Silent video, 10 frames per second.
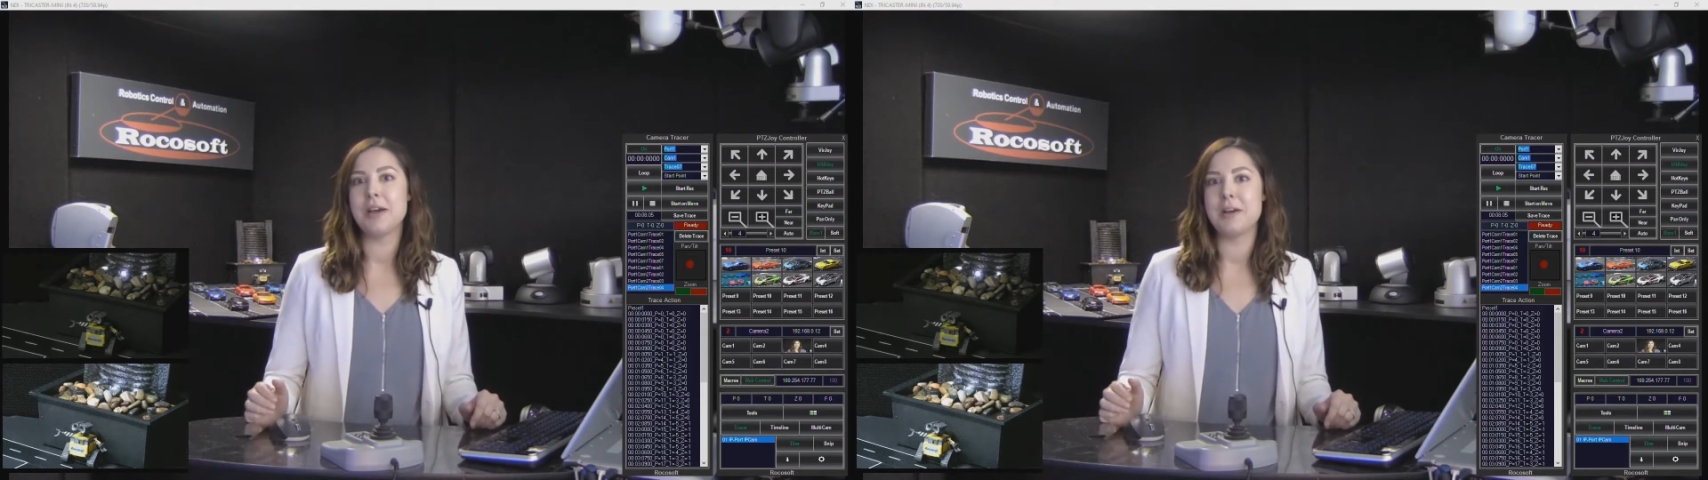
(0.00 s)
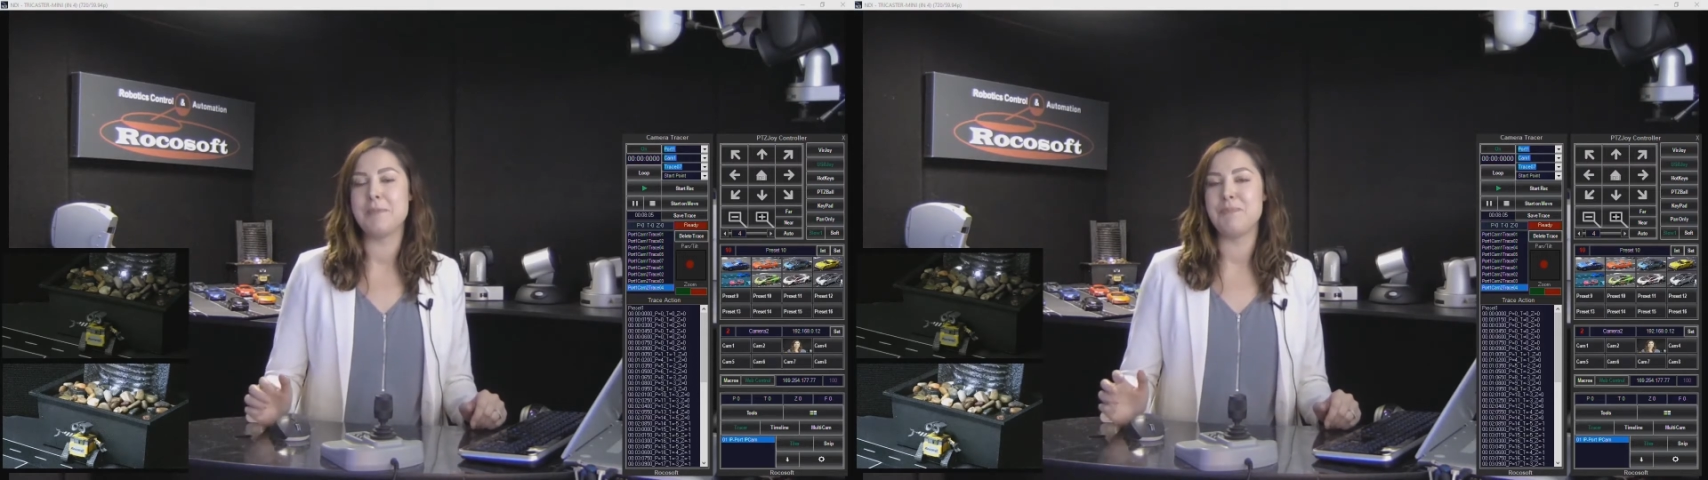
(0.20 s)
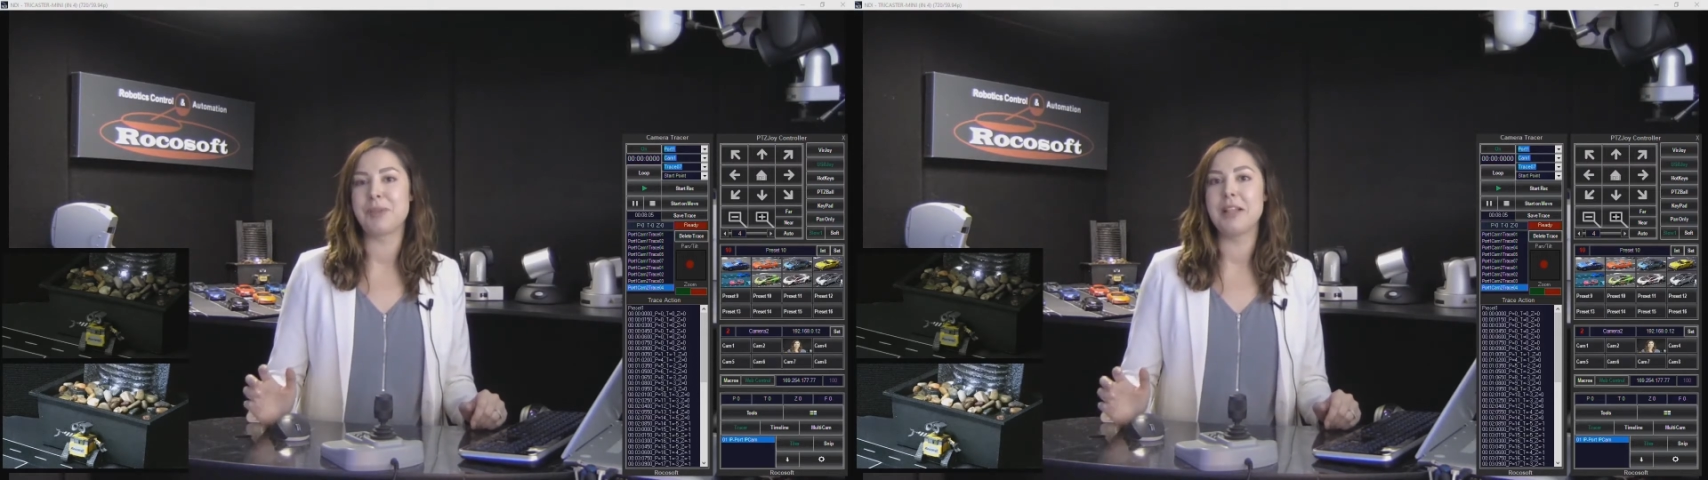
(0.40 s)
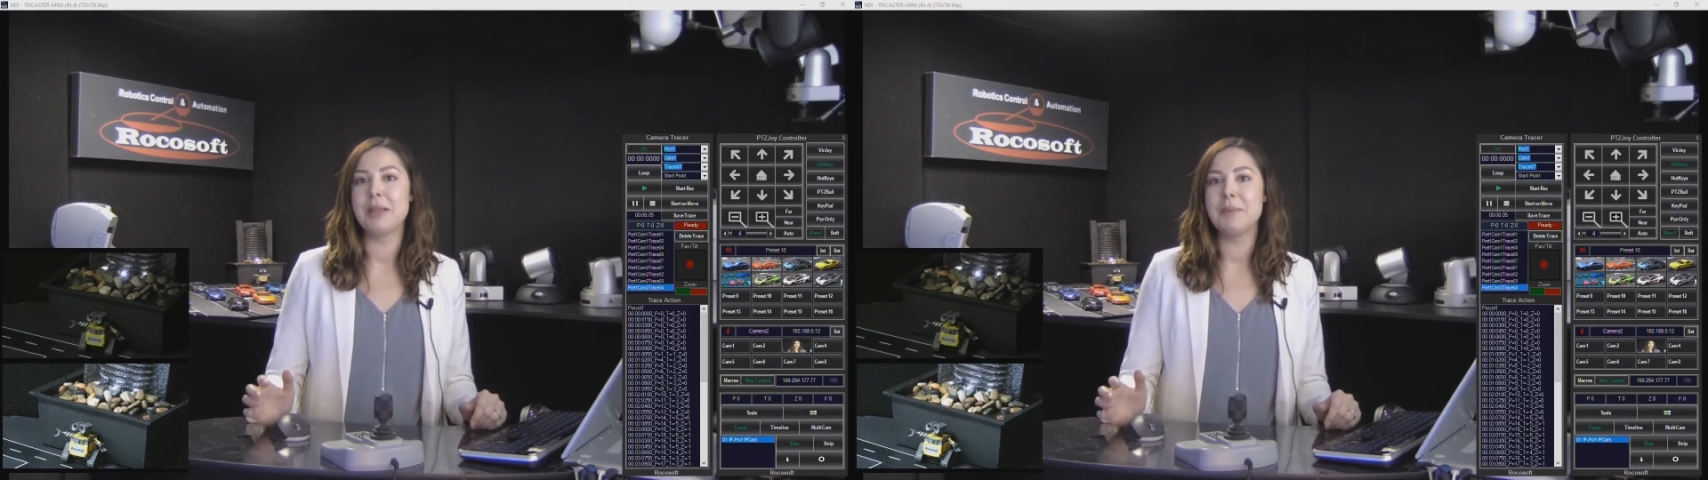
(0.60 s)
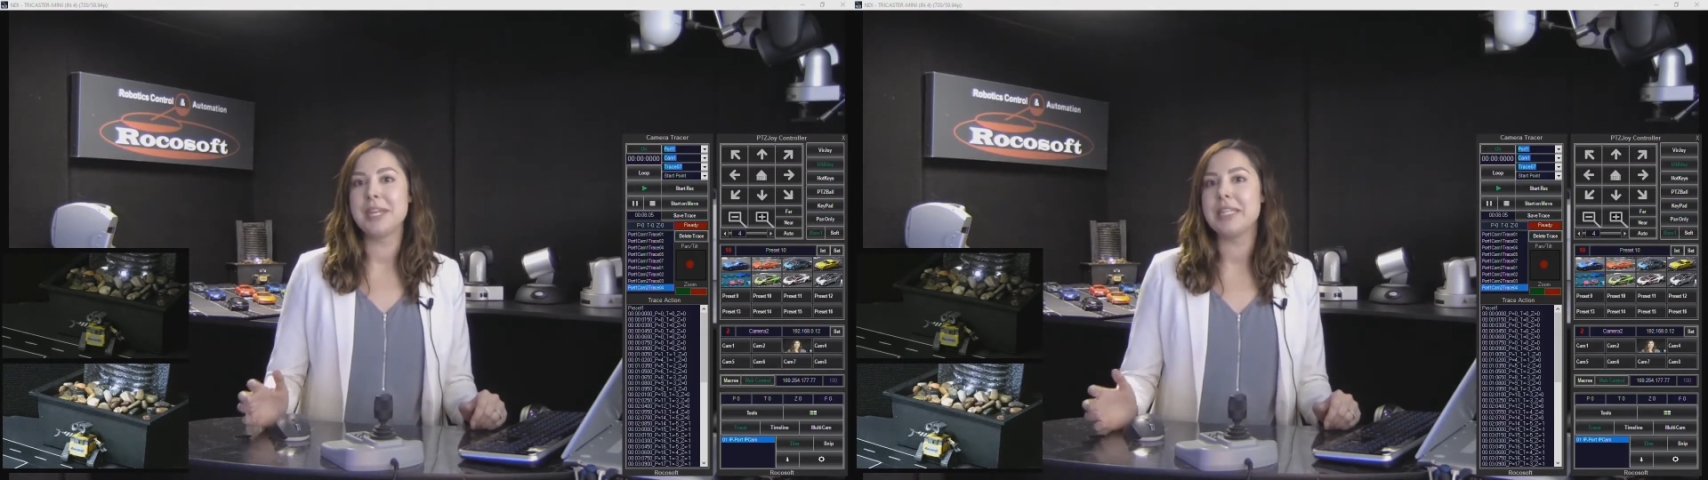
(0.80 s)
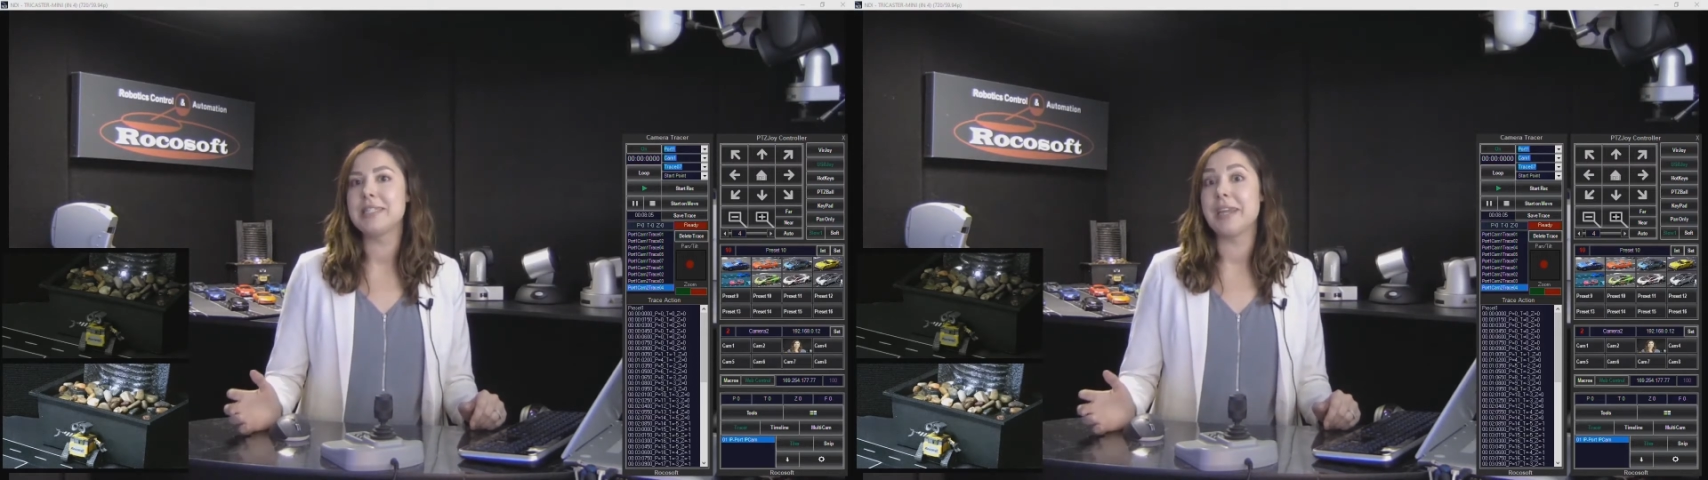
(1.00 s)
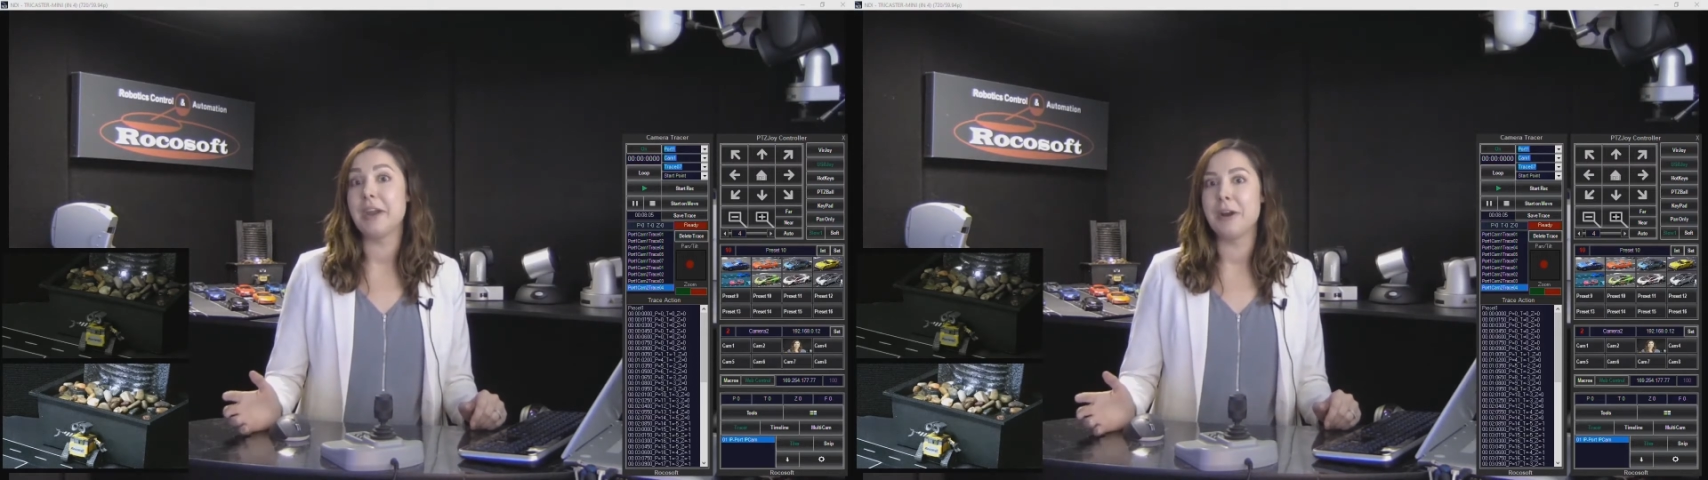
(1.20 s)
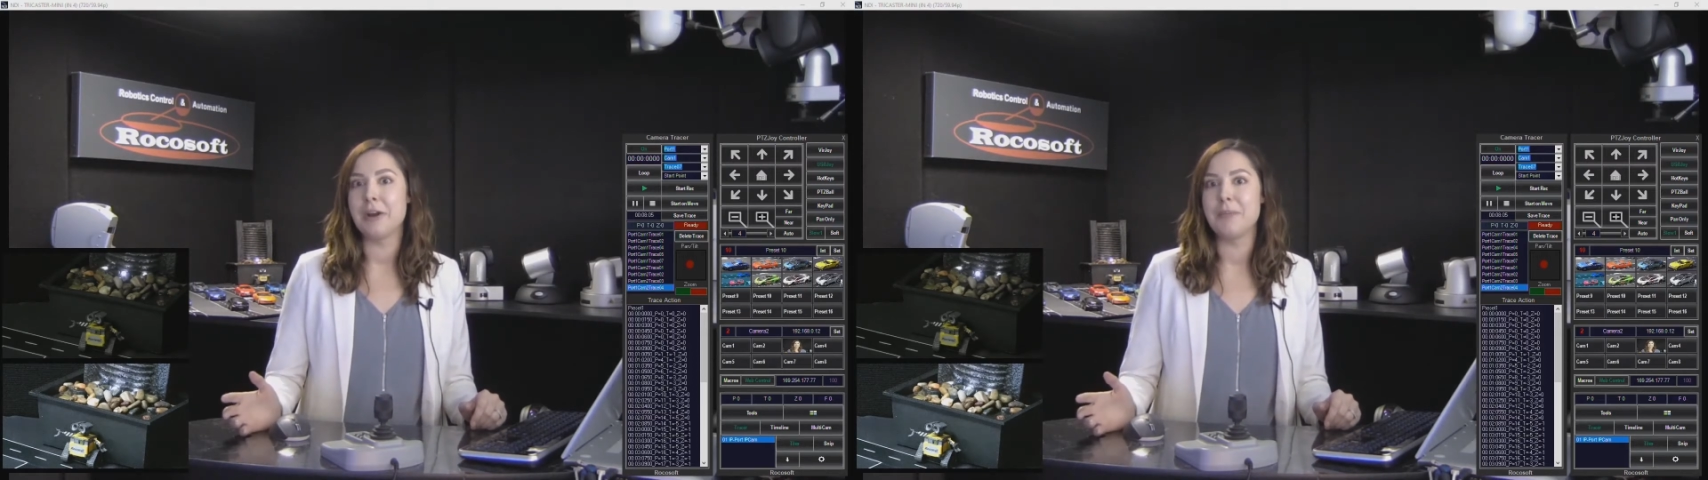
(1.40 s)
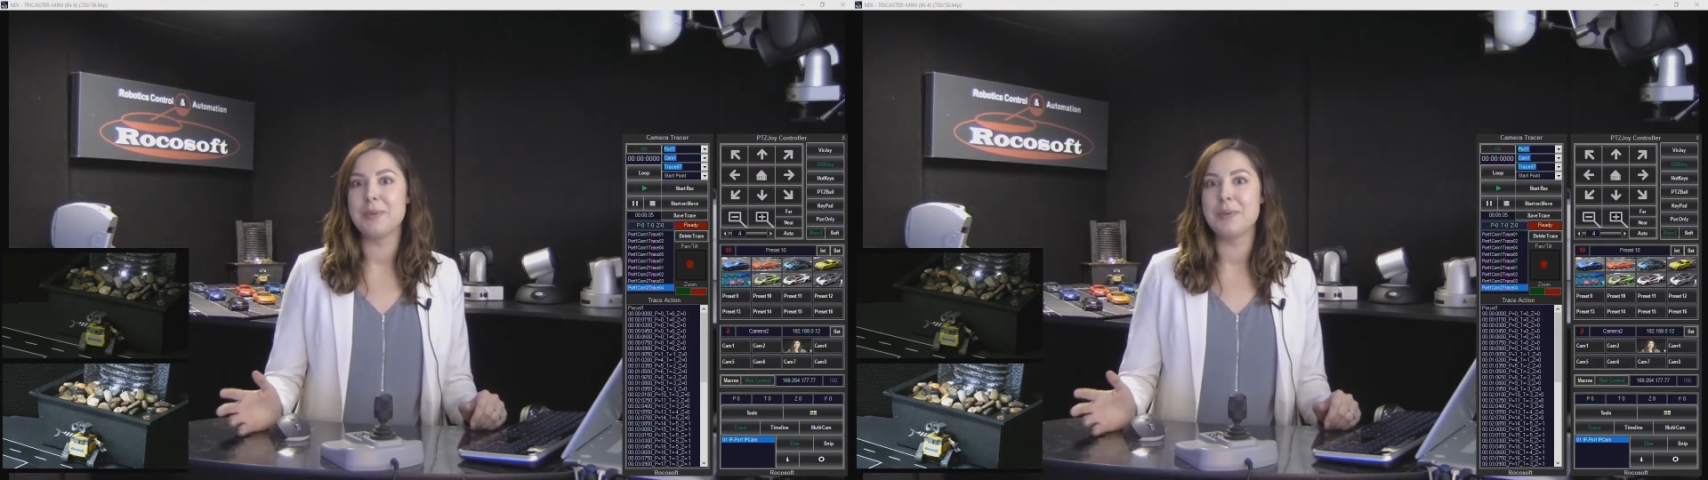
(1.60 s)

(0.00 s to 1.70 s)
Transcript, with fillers: um, eliminates error.